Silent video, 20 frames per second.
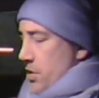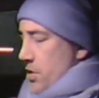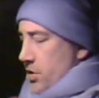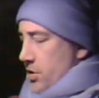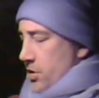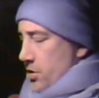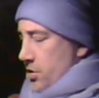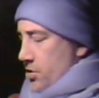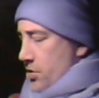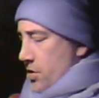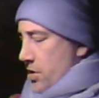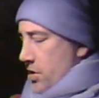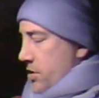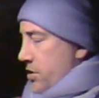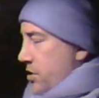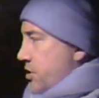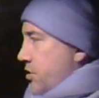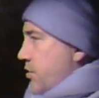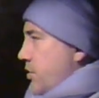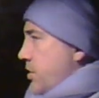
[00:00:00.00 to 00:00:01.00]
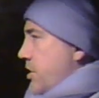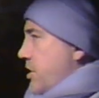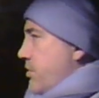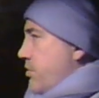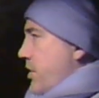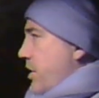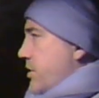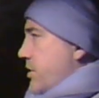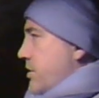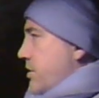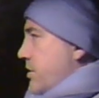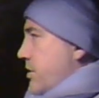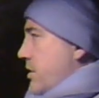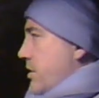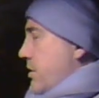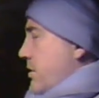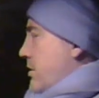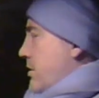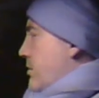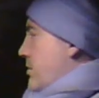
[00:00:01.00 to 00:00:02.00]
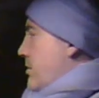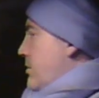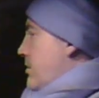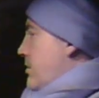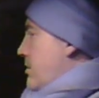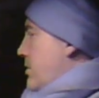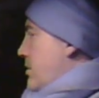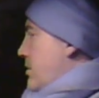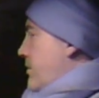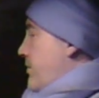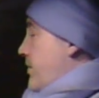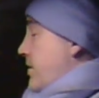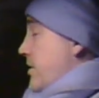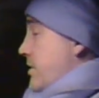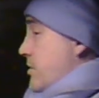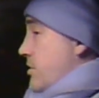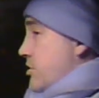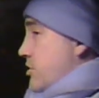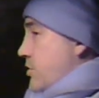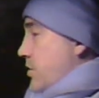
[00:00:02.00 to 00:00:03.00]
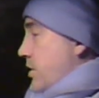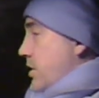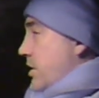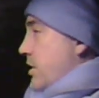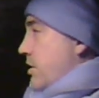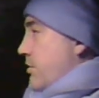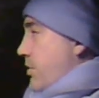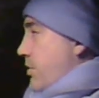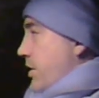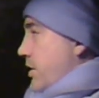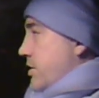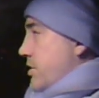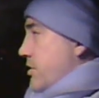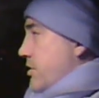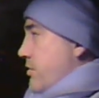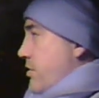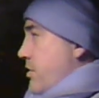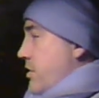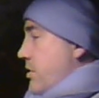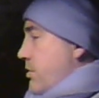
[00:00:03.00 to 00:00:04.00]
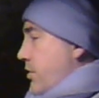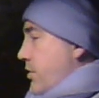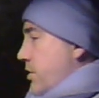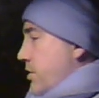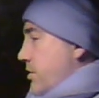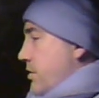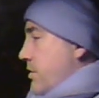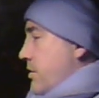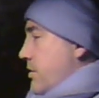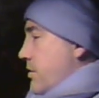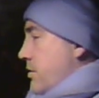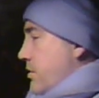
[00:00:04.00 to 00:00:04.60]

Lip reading: But let's just try these squeaky brakes again now. In fact, they're not squeaky brakes, they're groaning brakes.